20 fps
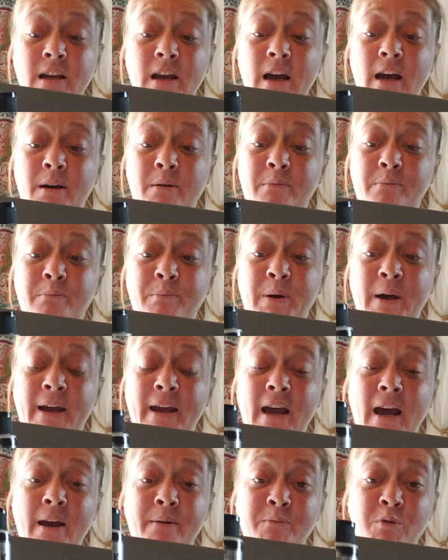
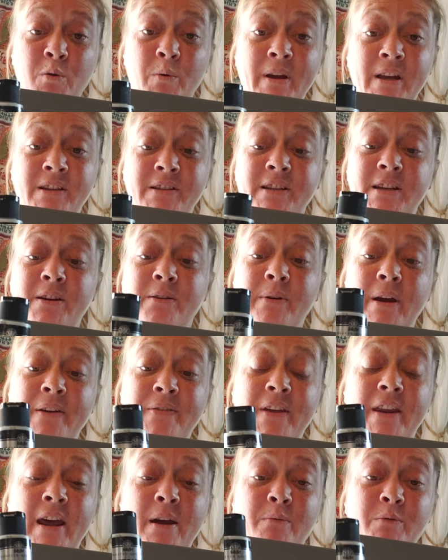But I'm going to,
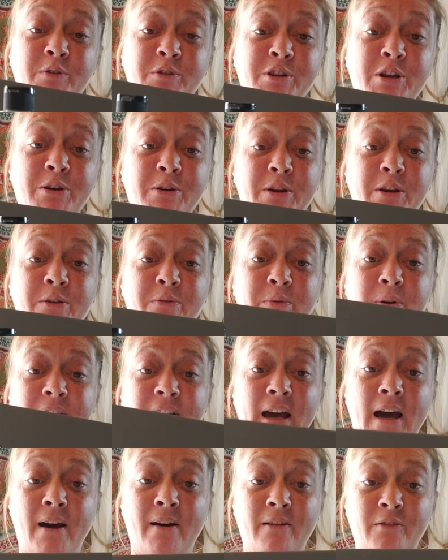and then I will show you what
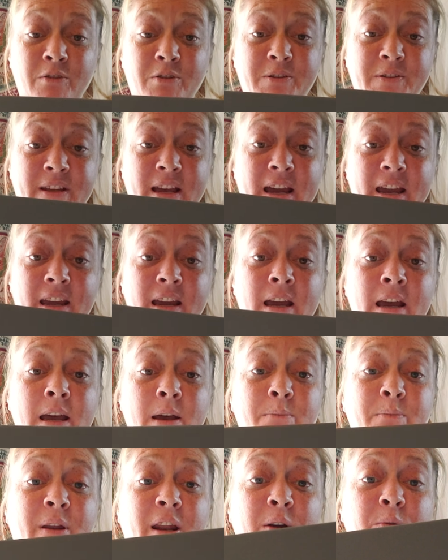that looks like.
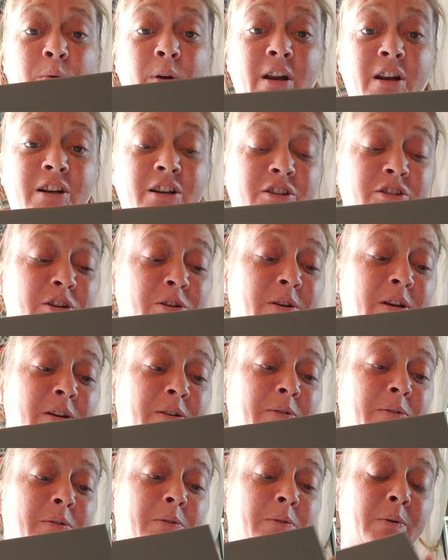But I wanted to show
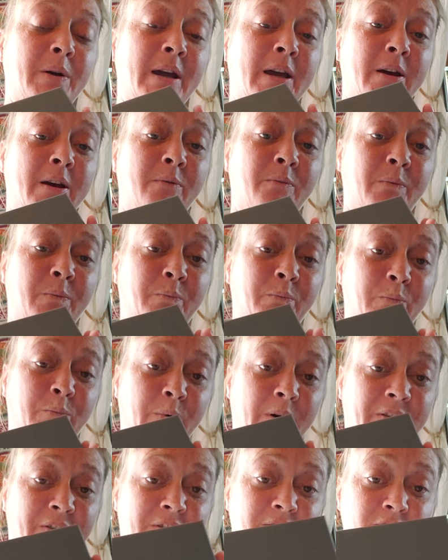you it
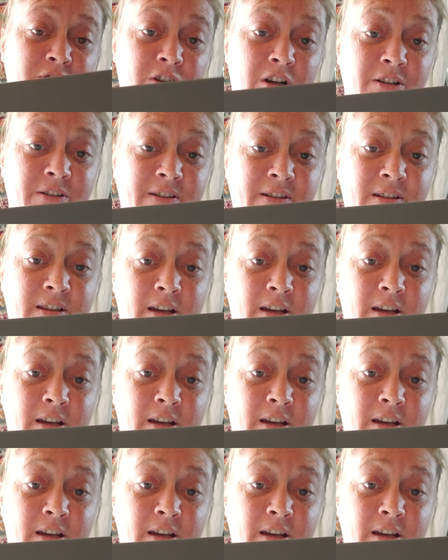with just